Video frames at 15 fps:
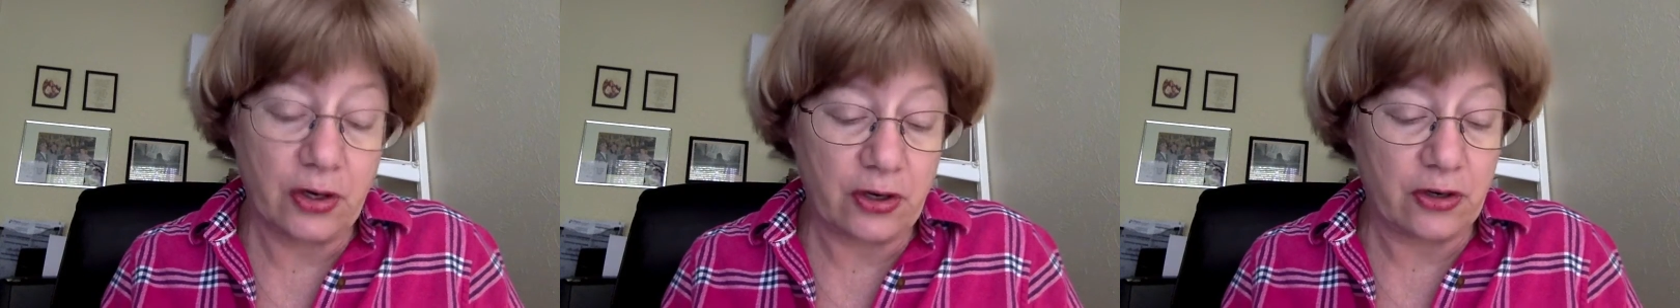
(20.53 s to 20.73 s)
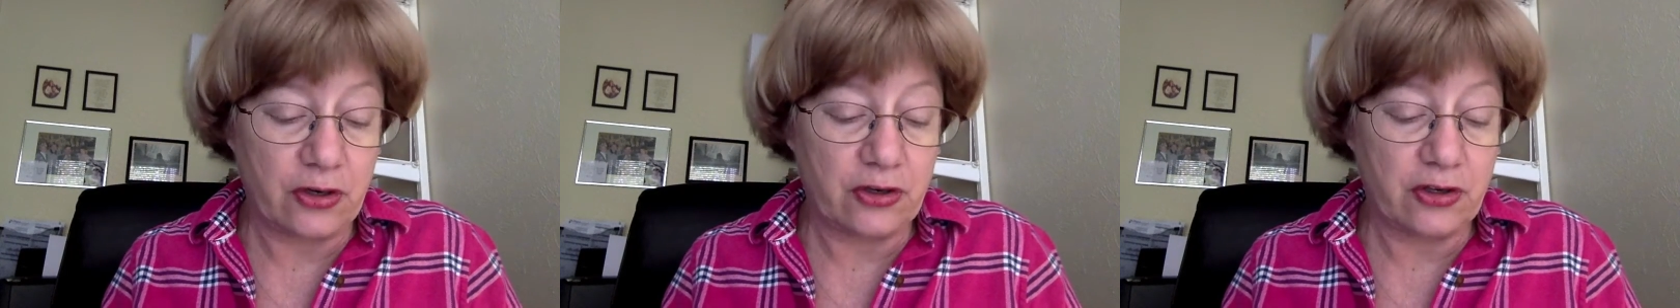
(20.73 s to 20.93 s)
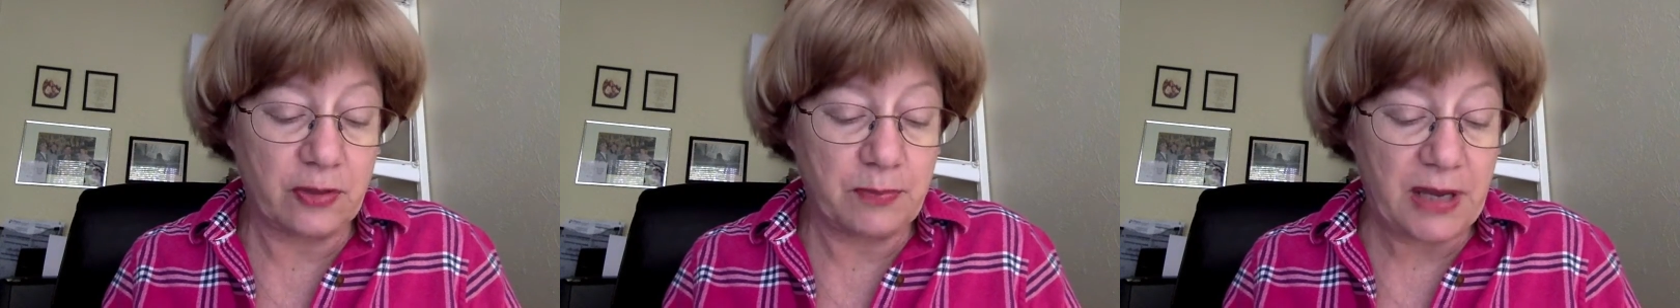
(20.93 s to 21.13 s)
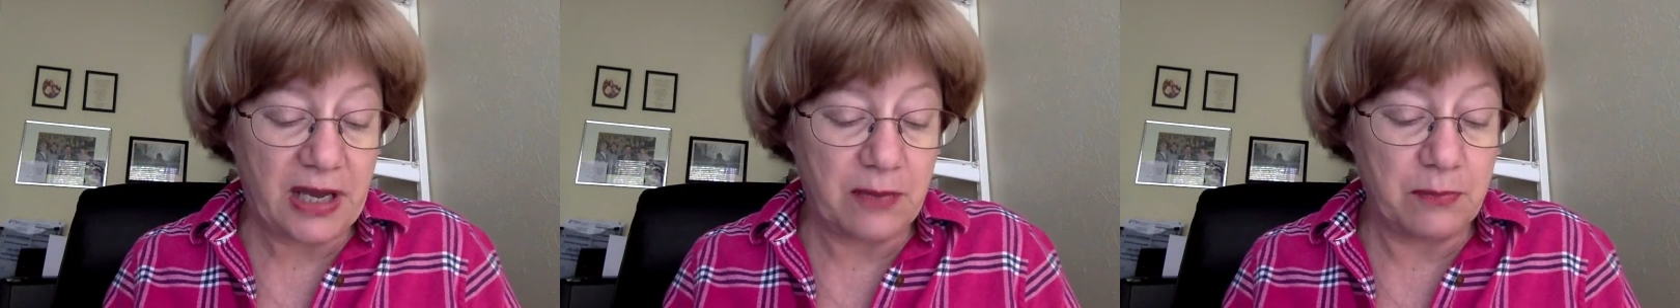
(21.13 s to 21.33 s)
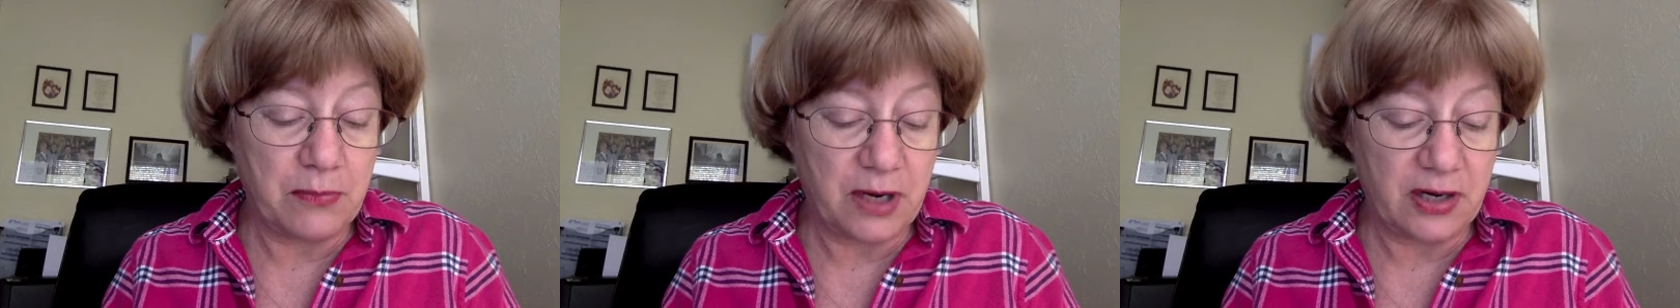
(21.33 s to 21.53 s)
heard
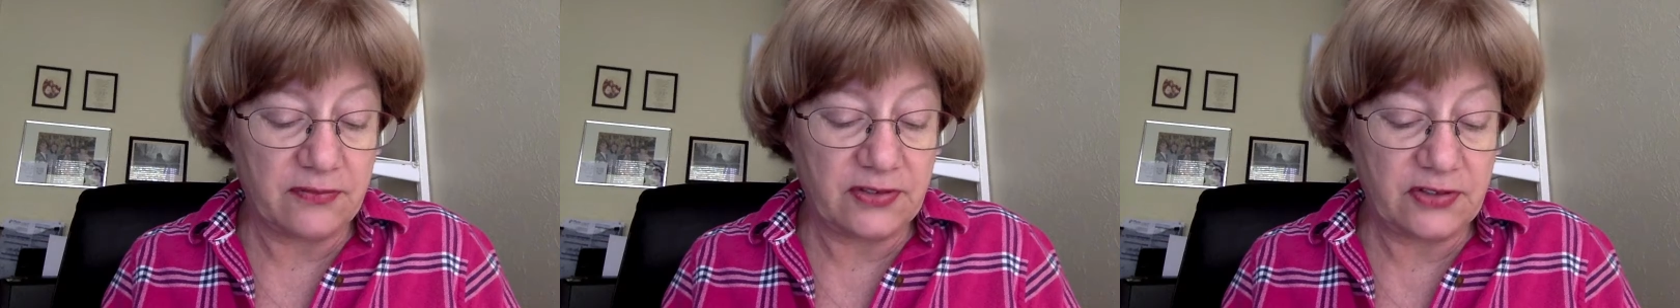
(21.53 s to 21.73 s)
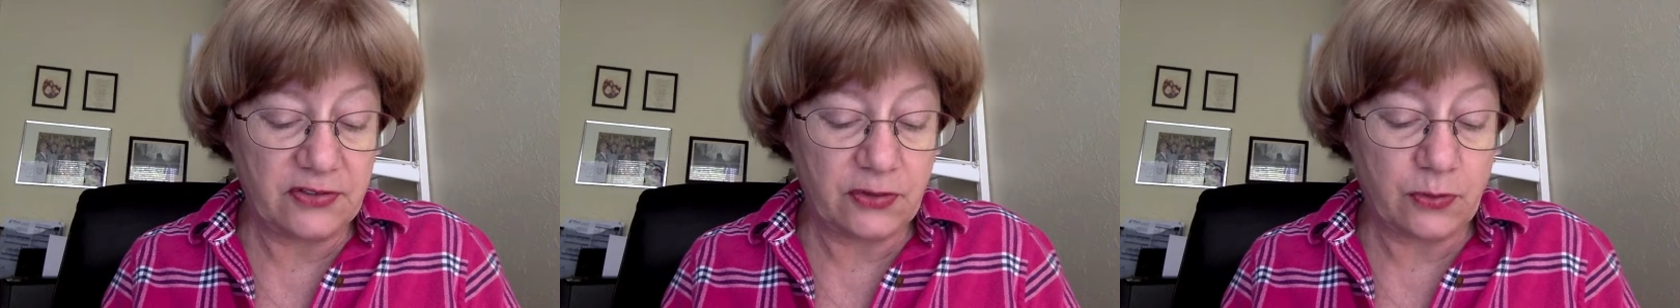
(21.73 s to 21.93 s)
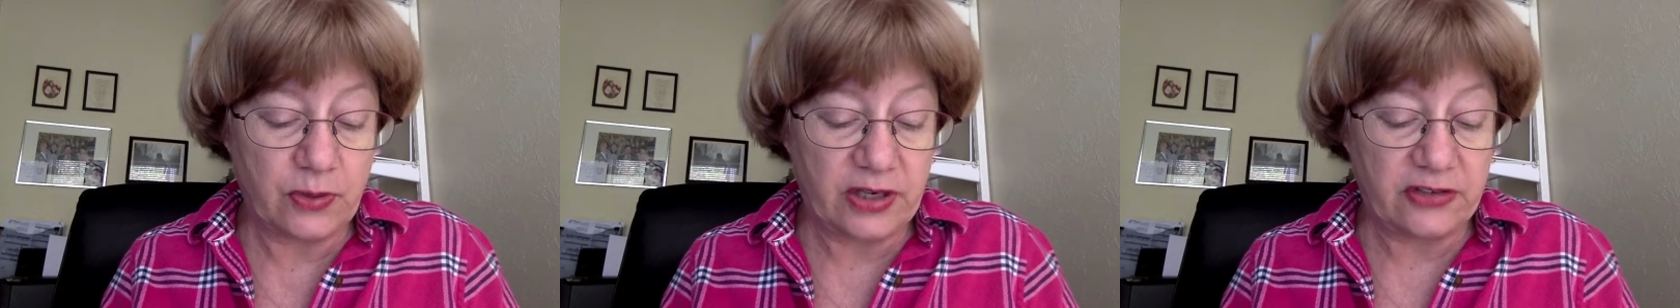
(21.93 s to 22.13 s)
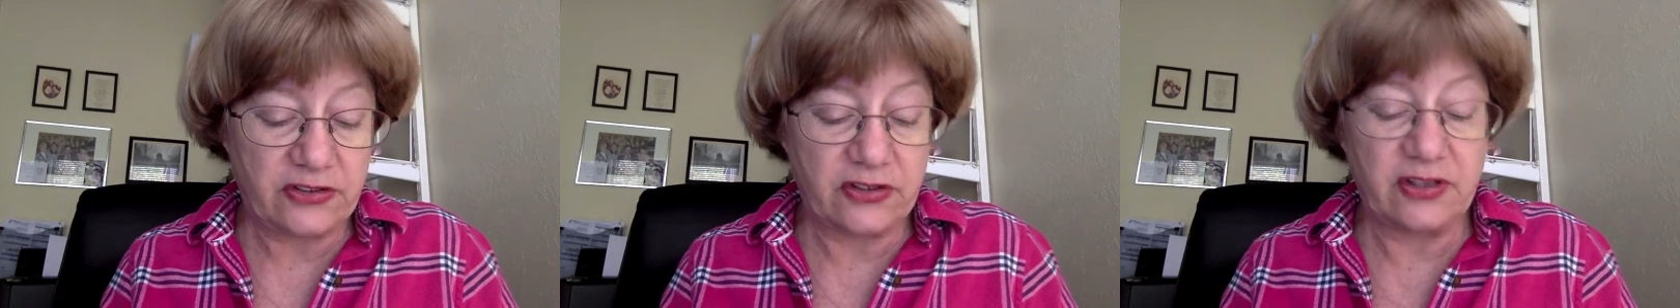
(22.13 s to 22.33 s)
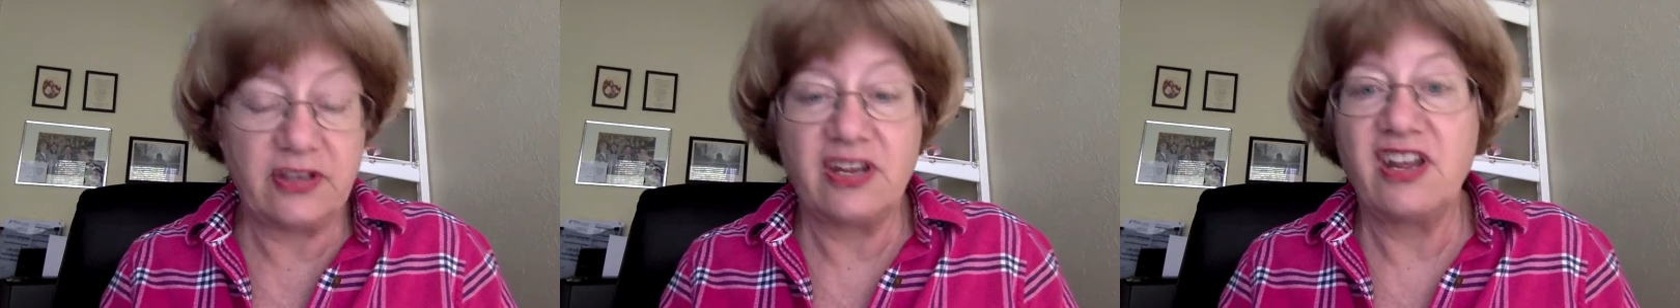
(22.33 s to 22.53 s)
about Marvin's
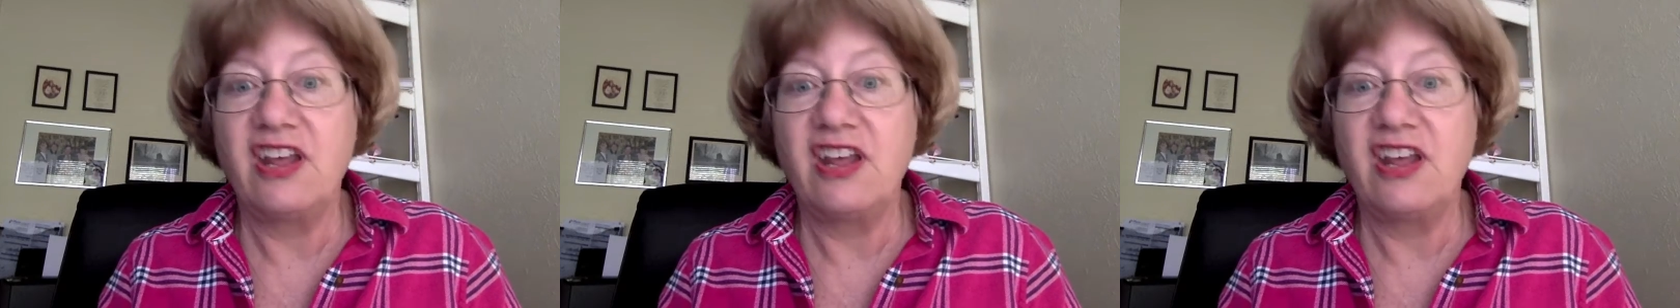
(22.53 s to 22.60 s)
question.